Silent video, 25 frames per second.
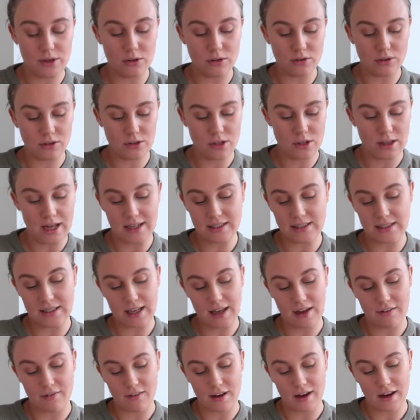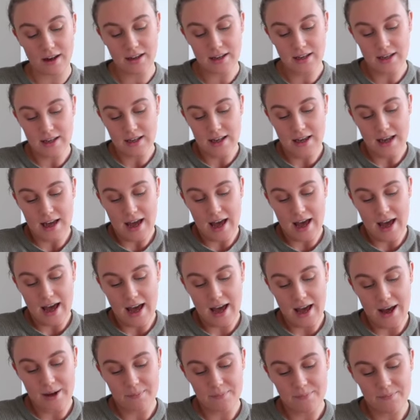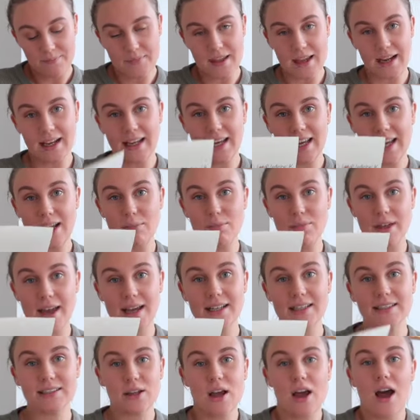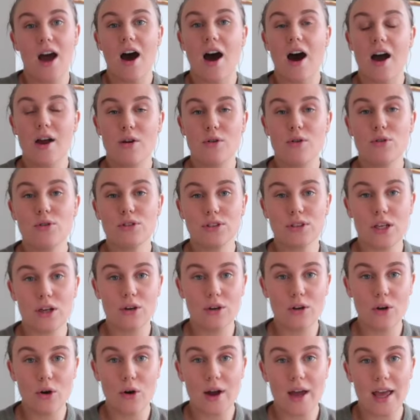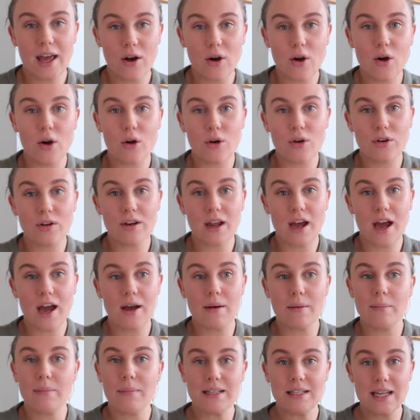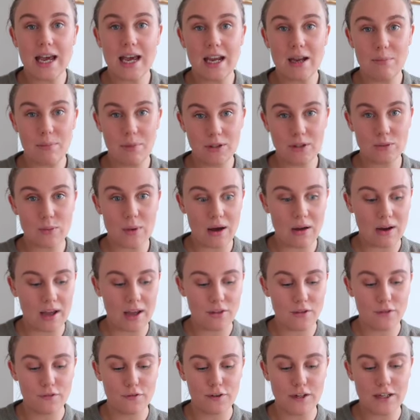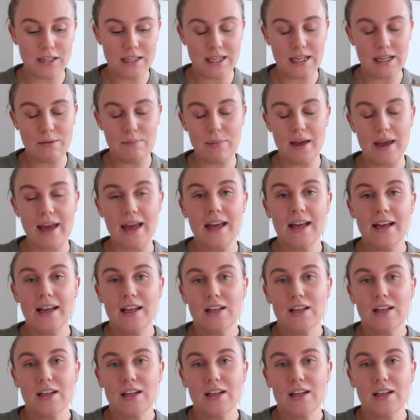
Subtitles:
got to do that together and keep this. I also got it on tape as well, like the 3D bit.